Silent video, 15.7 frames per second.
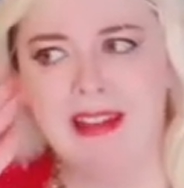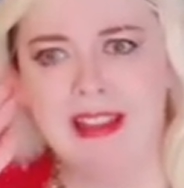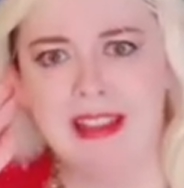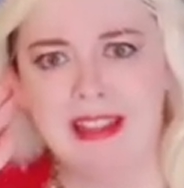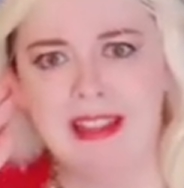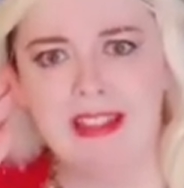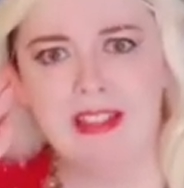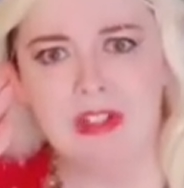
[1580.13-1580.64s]

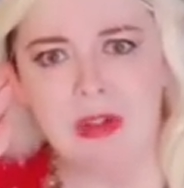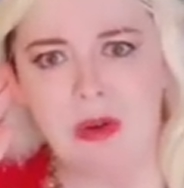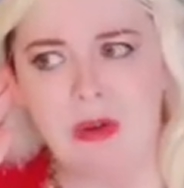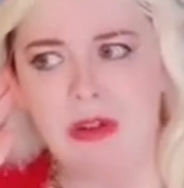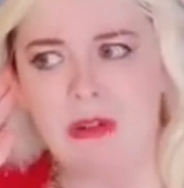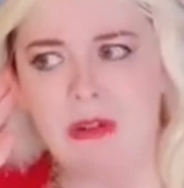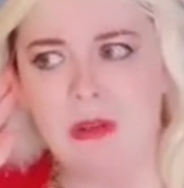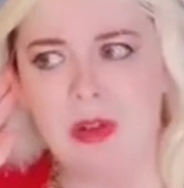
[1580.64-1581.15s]
It's
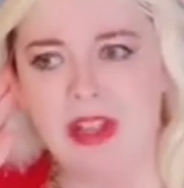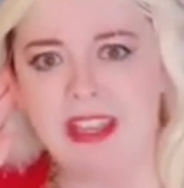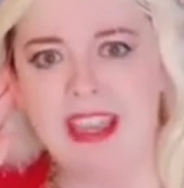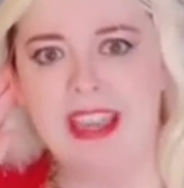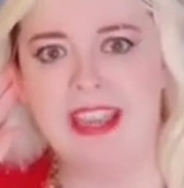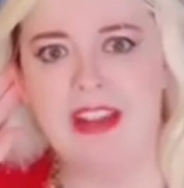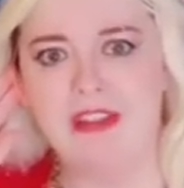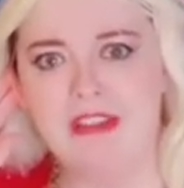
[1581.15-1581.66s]
adorable. I
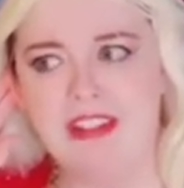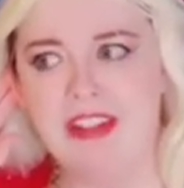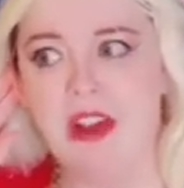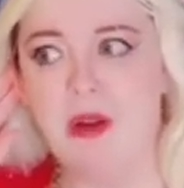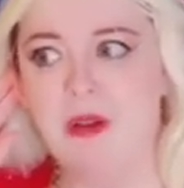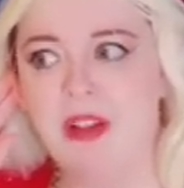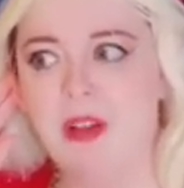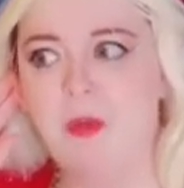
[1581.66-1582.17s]
can't hear the
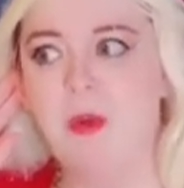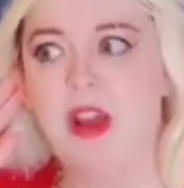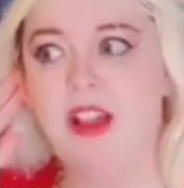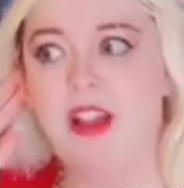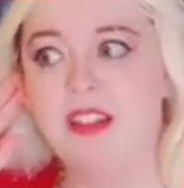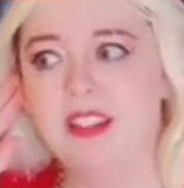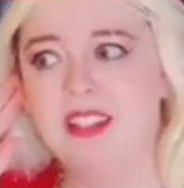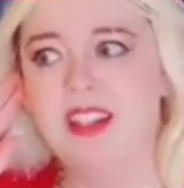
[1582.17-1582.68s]
note.
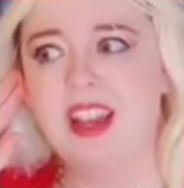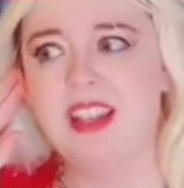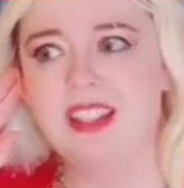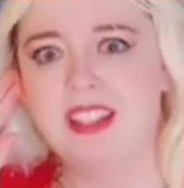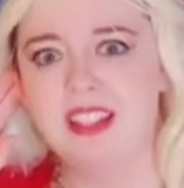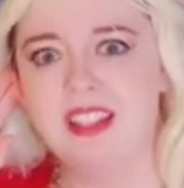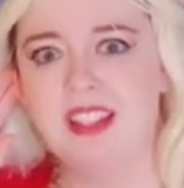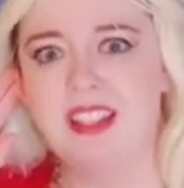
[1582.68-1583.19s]
Well, it's nice
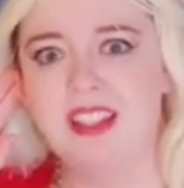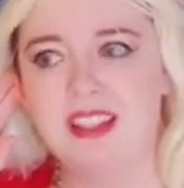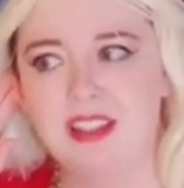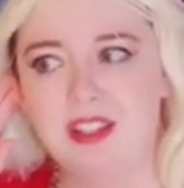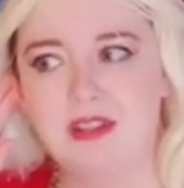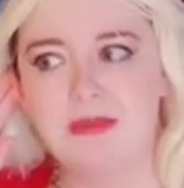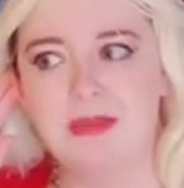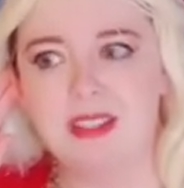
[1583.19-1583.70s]
seeing
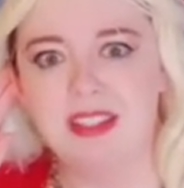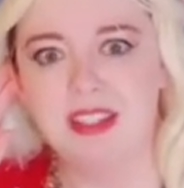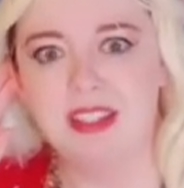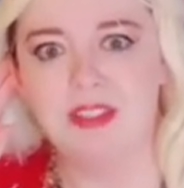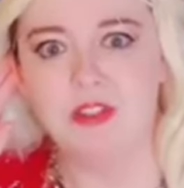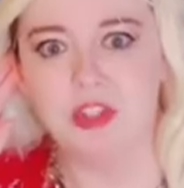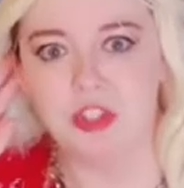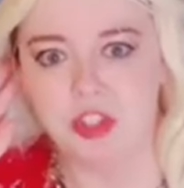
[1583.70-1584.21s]
you must
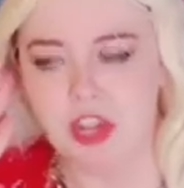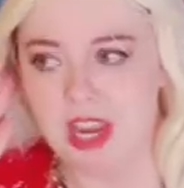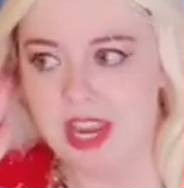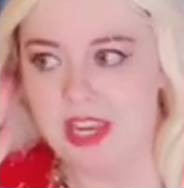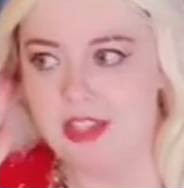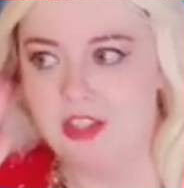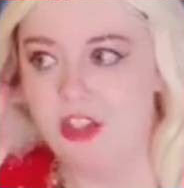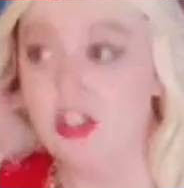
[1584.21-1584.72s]
never
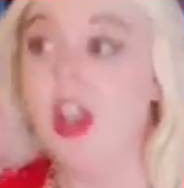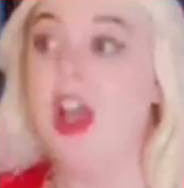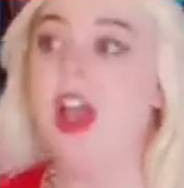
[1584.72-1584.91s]
change.